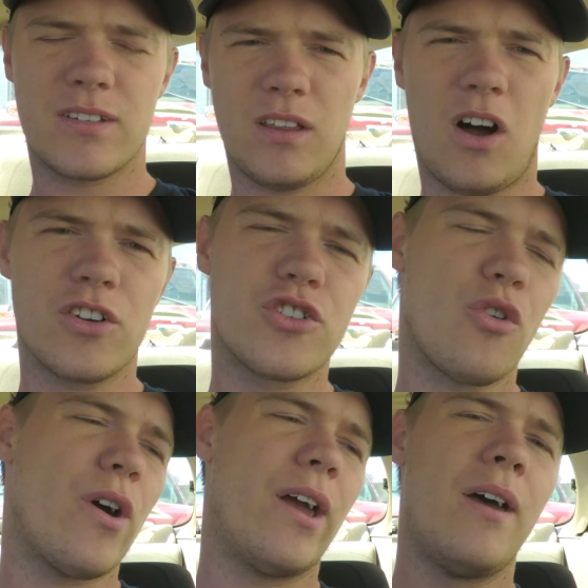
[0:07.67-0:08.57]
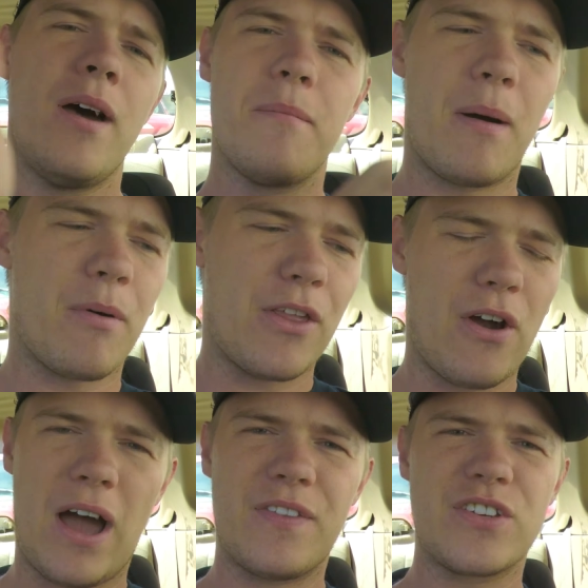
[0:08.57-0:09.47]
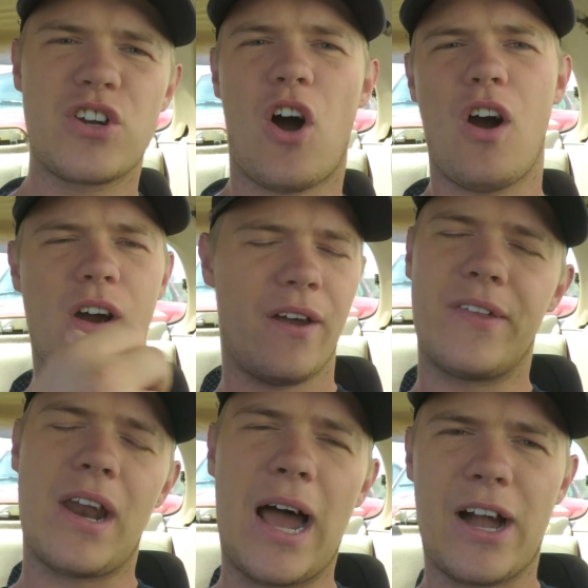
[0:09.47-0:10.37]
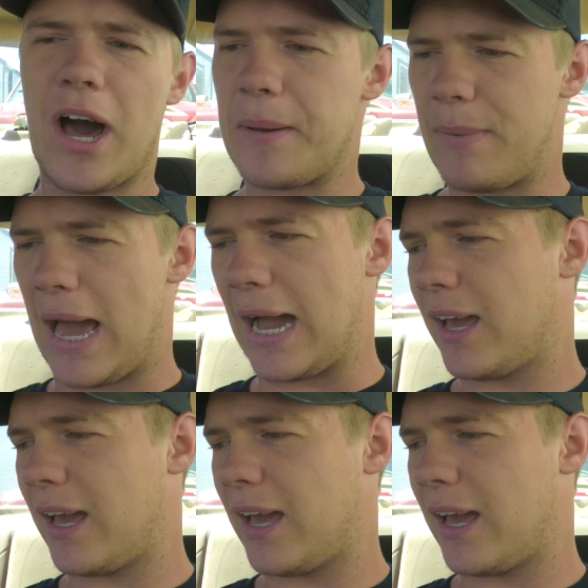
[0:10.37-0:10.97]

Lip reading: It's a long story. My brother had this car and then I got it back.